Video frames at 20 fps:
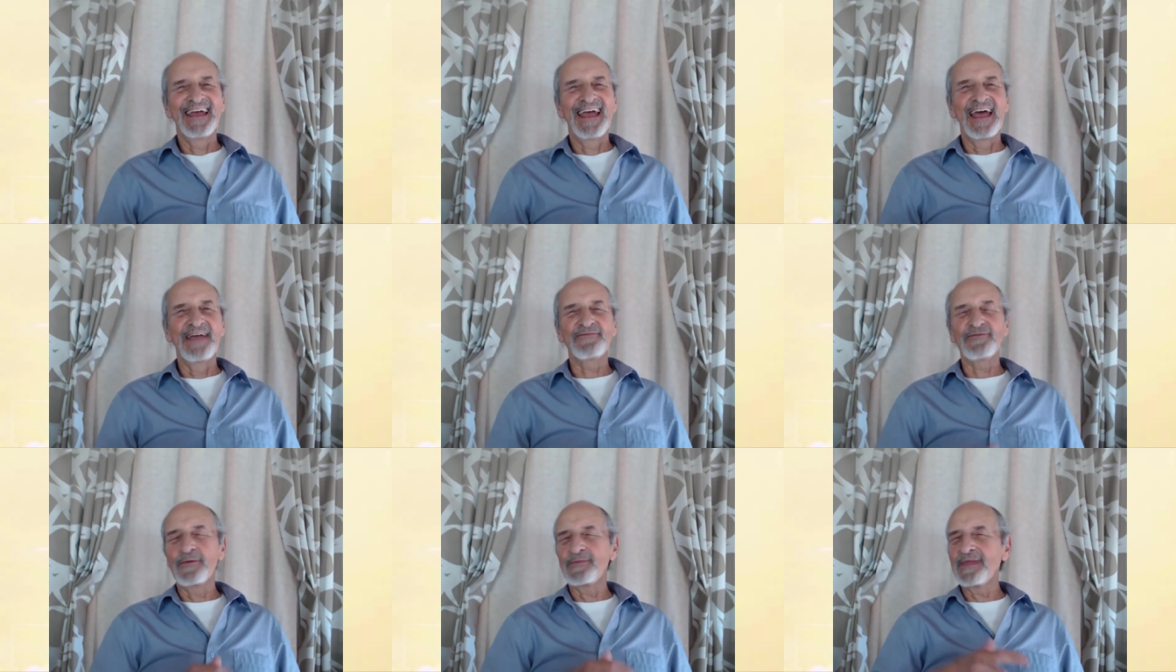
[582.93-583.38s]

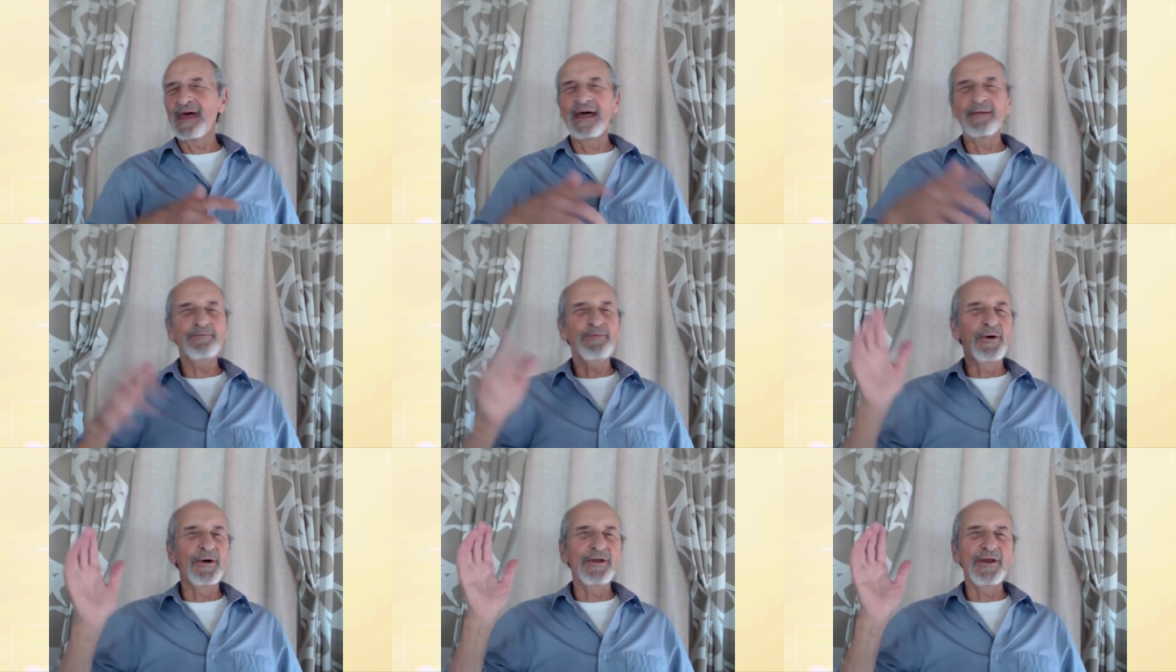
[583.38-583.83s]
And from
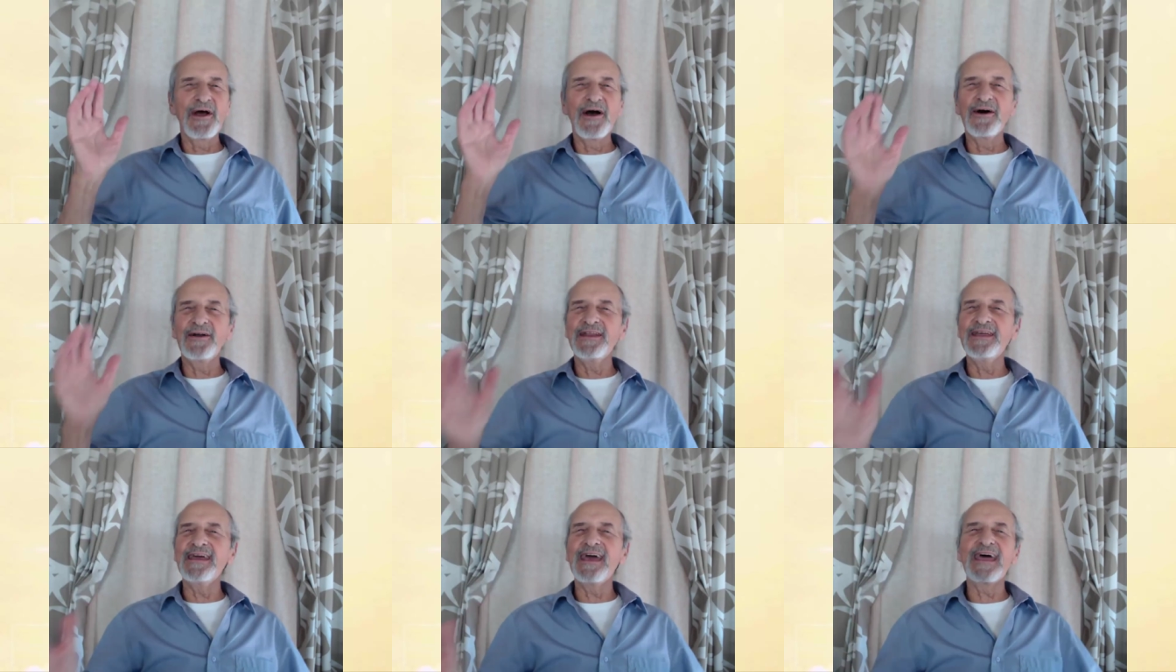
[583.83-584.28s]
that point
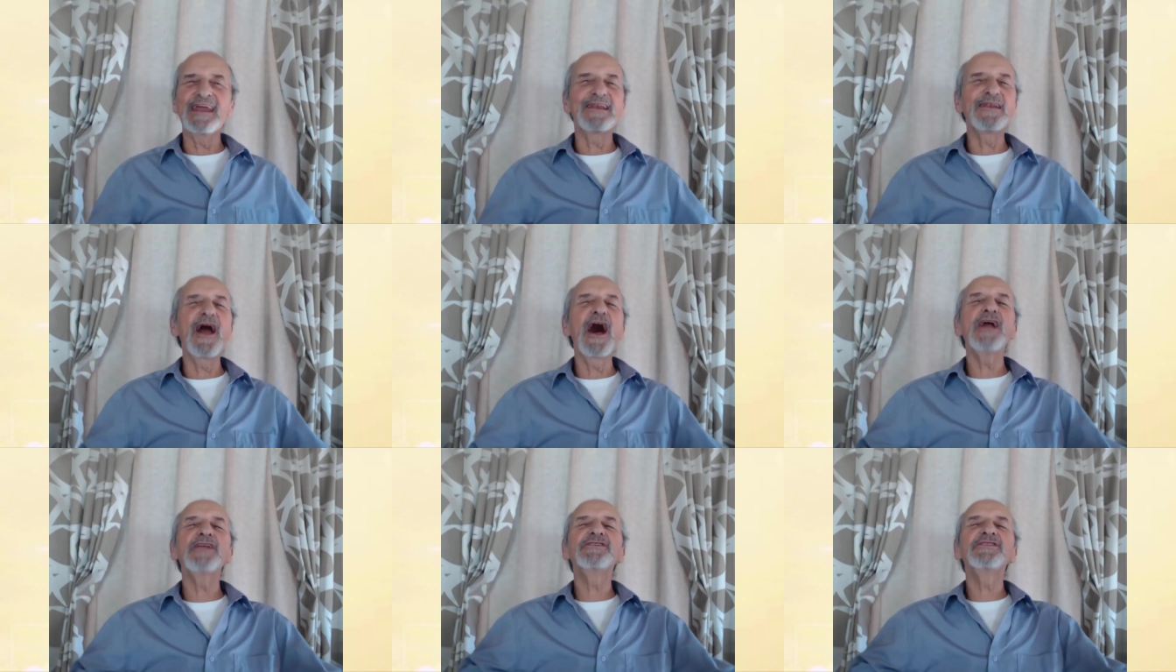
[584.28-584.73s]
on, he had
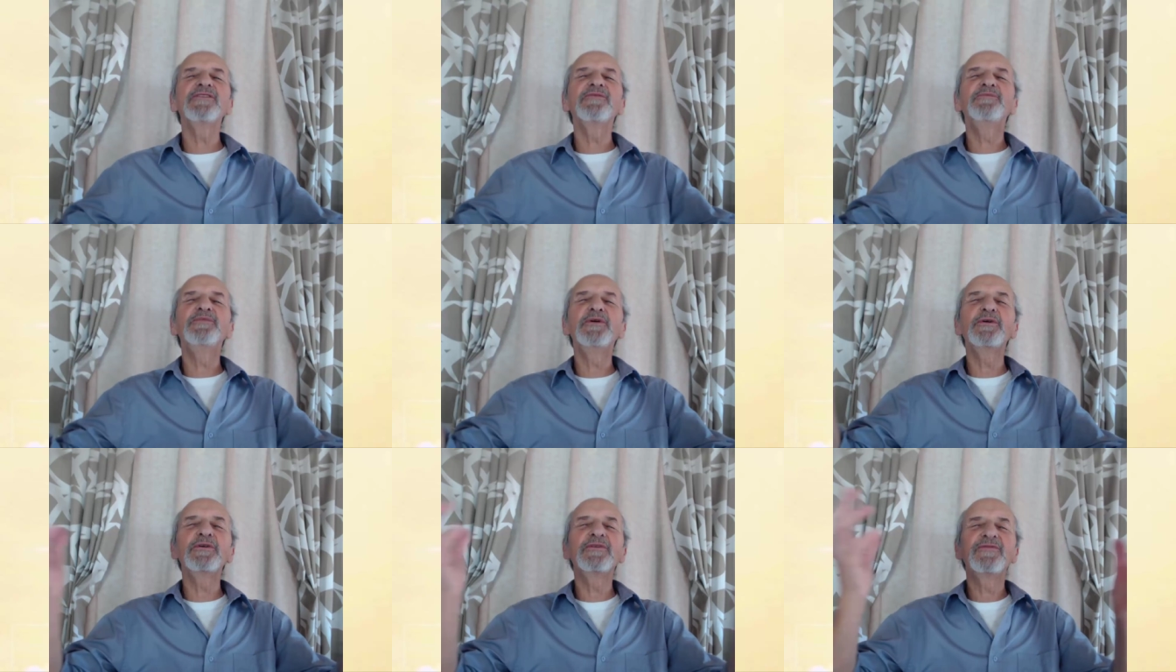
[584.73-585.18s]
lots
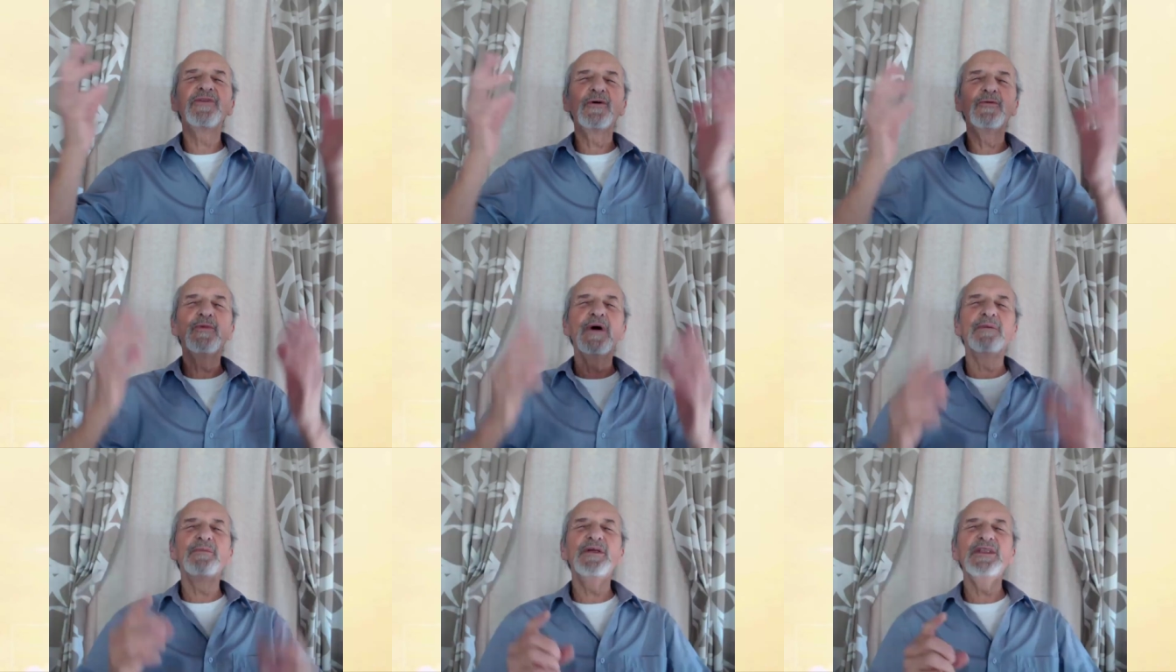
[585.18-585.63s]
of beautiful
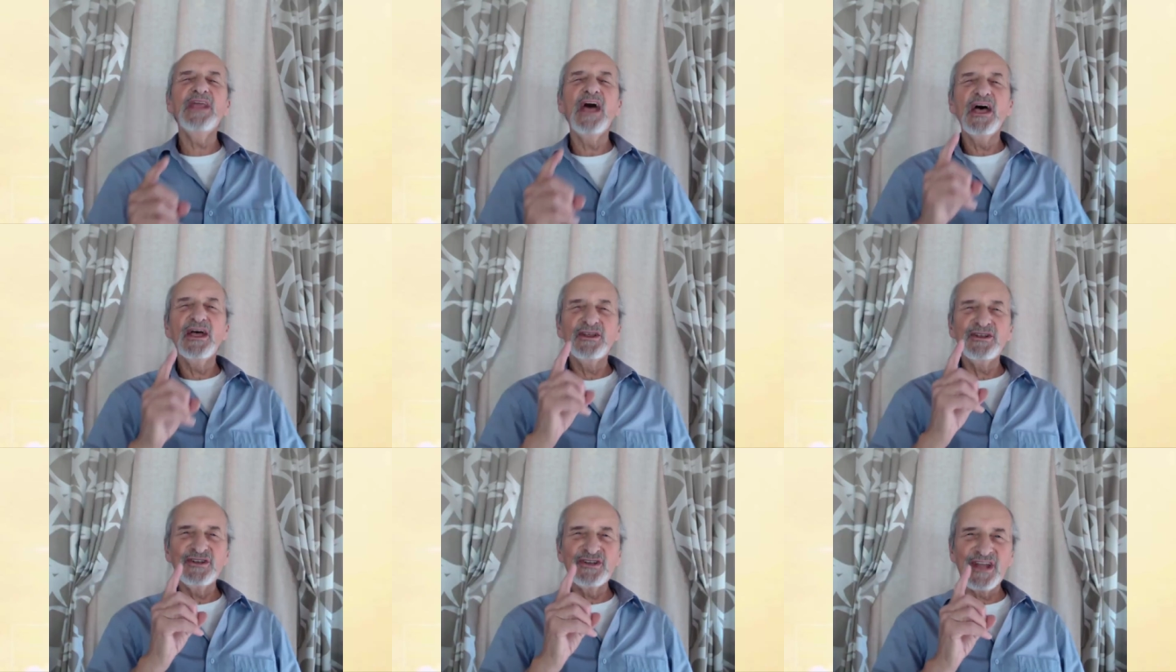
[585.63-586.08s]
women
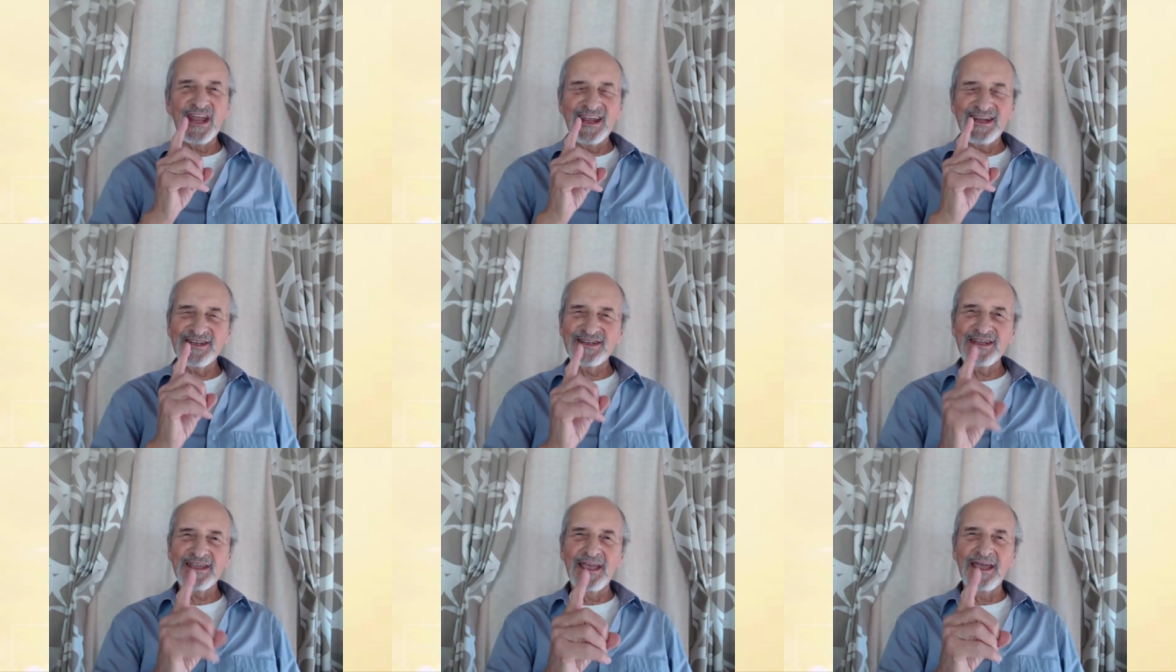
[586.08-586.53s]

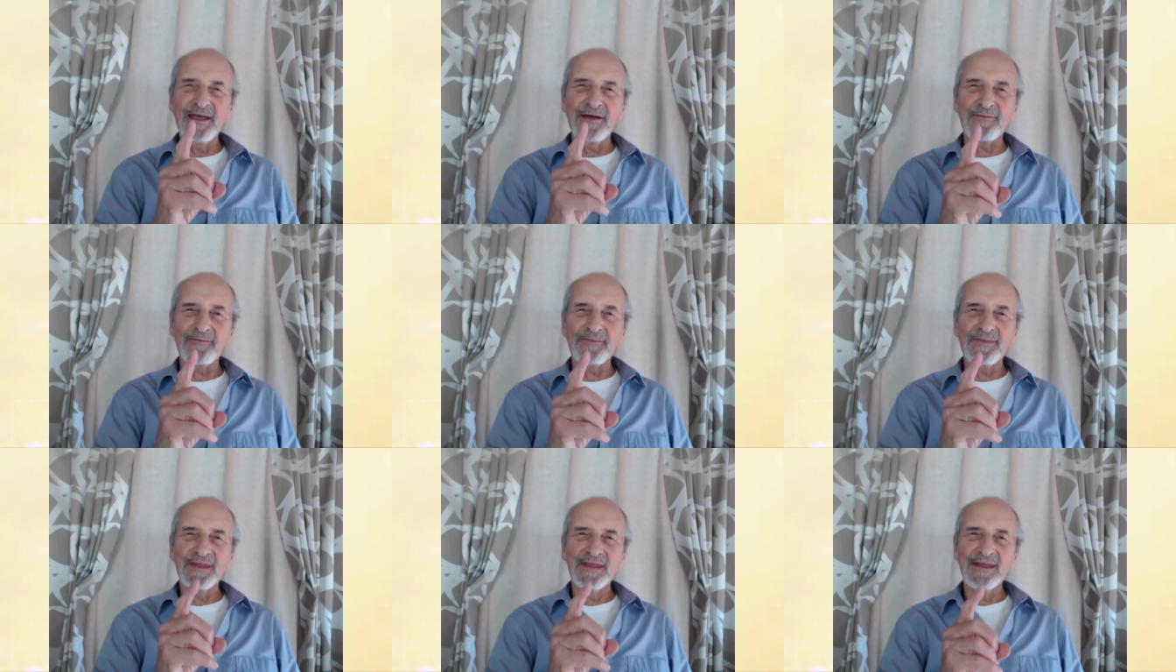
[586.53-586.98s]
chasing
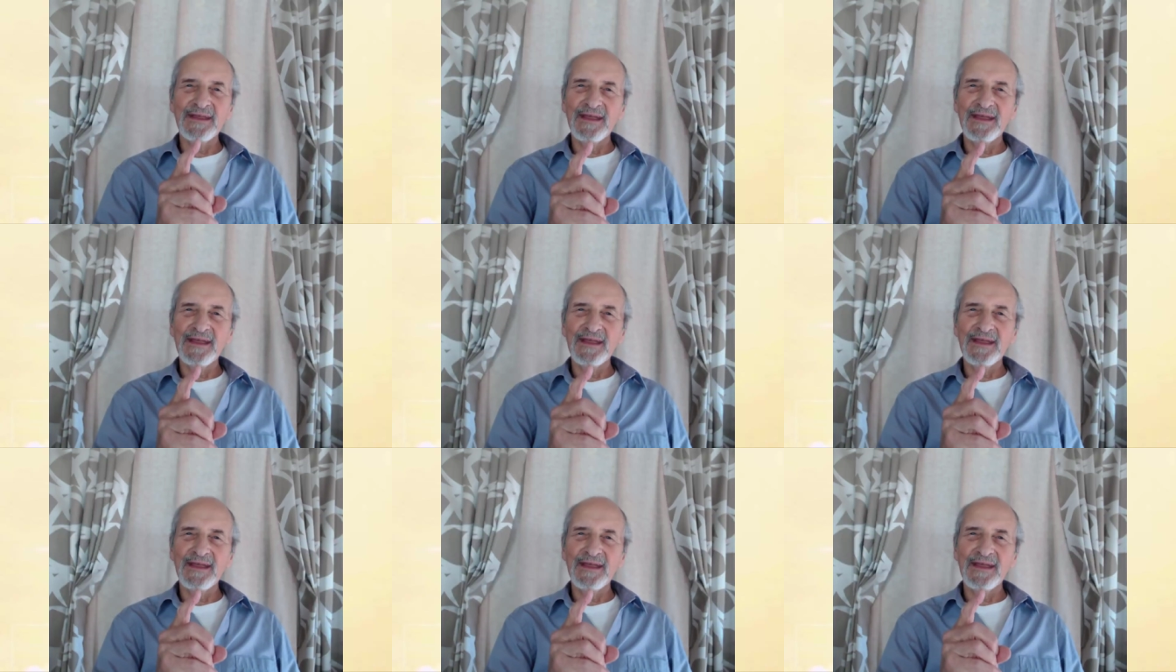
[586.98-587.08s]
him.